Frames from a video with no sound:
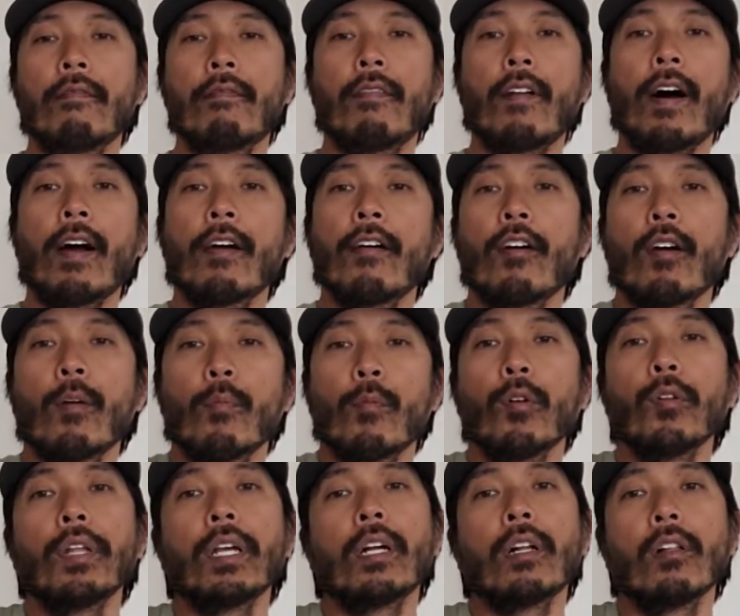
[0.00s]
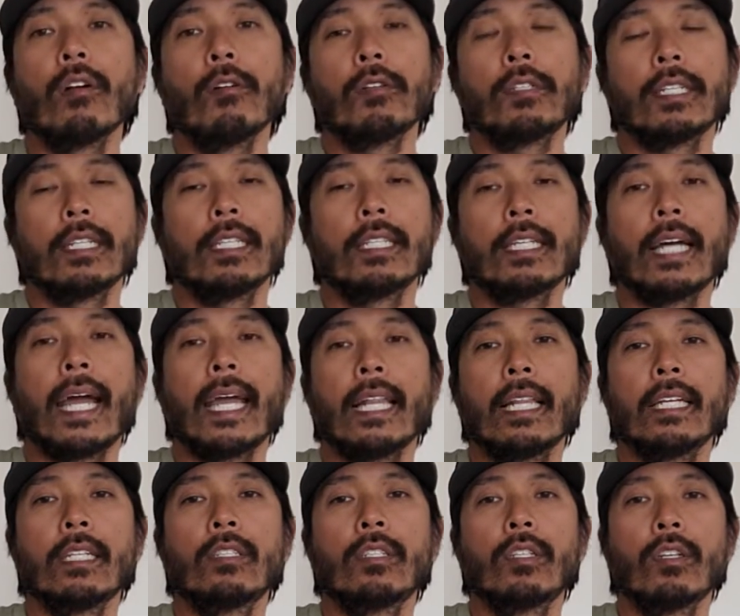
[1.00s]
firearm really close and
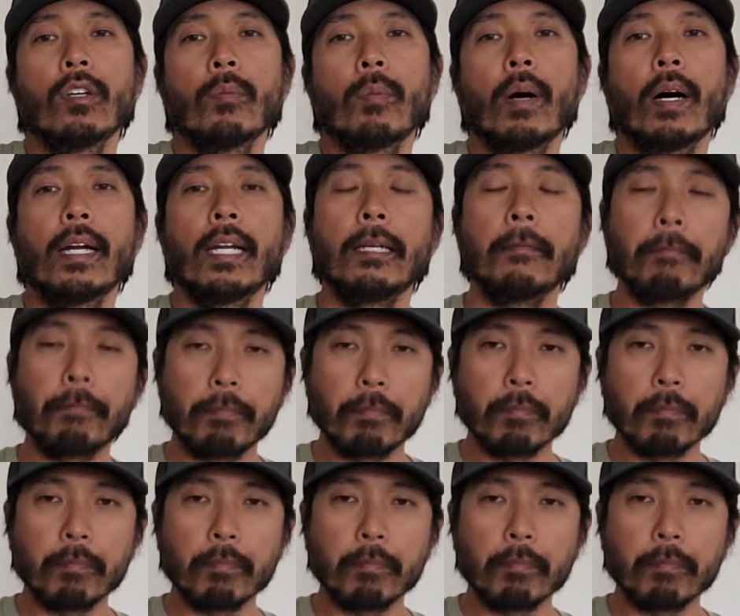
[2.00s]
tightly to your body.